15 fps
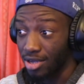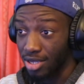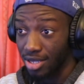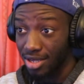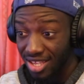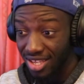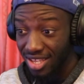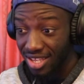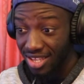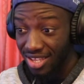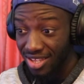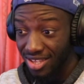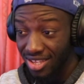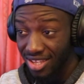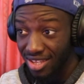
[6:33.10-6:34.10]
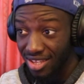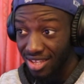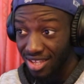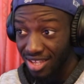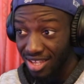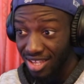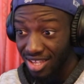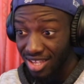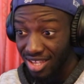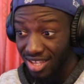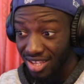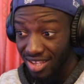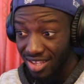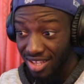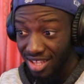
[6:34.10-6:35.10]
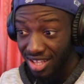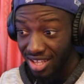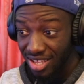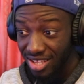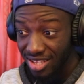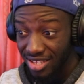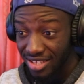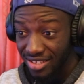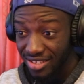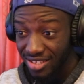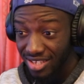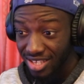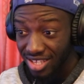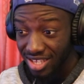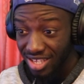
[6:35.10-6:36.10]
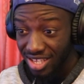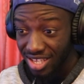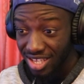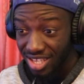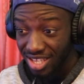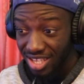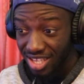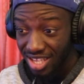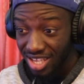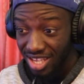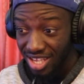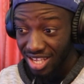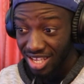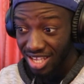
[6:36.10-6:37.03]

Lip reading: (no one is talking)